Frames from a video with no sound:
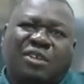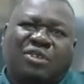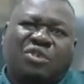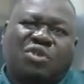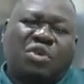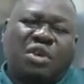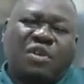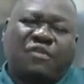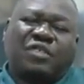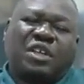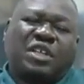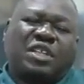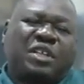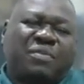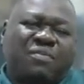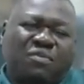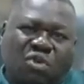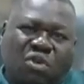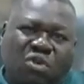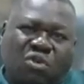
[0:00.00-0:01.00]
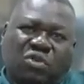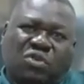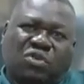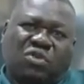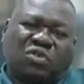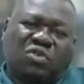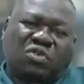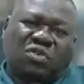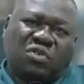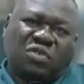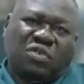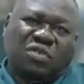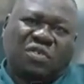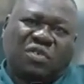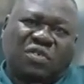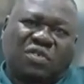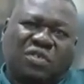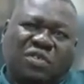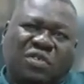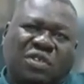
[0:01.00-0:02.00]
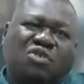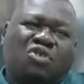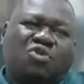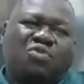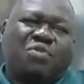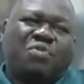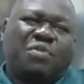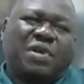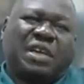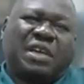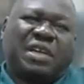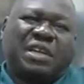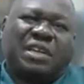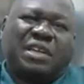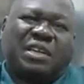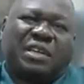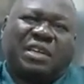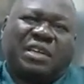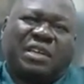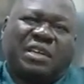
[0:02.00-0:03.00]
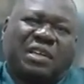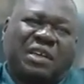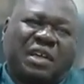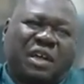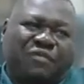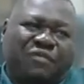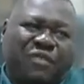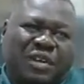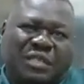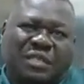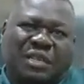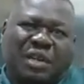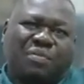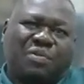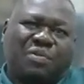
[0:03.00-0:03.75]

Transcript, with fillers: So if the team goes, they will be making their first